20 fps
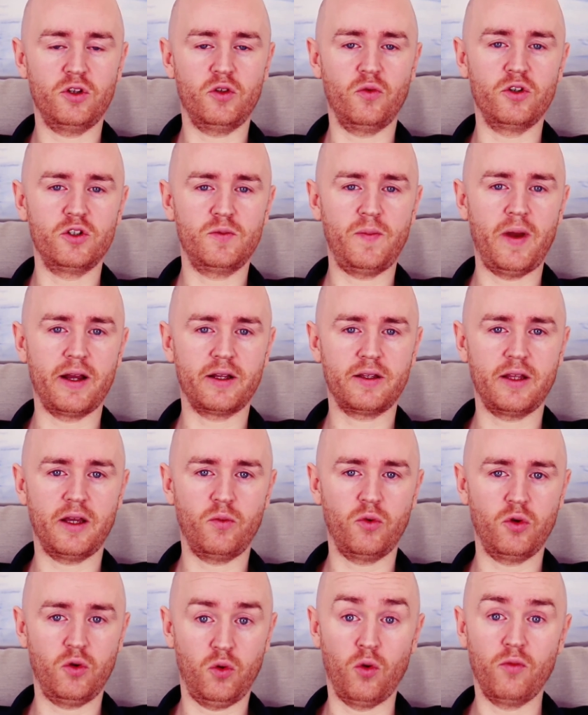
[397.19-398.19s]
the respect I
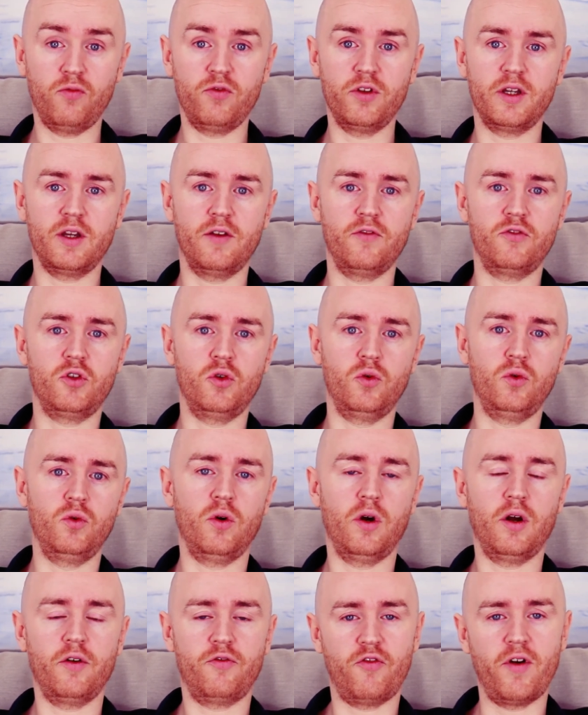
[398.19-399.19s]
would hopefully give to
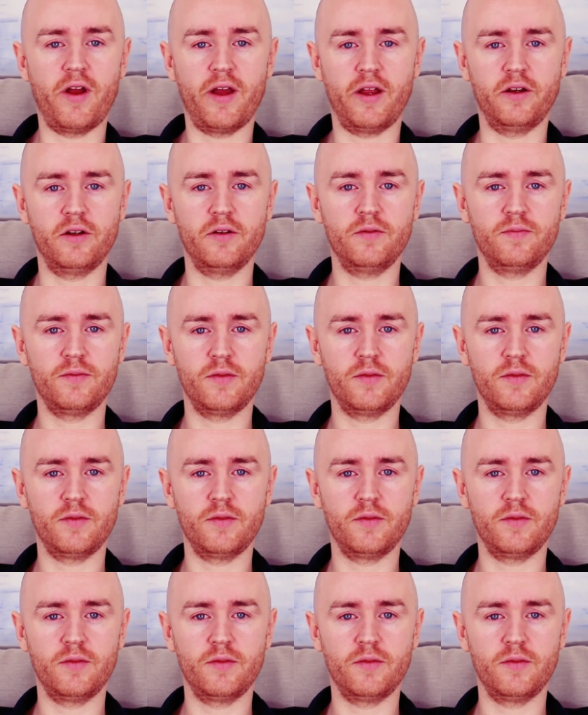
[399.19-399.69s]
a friend?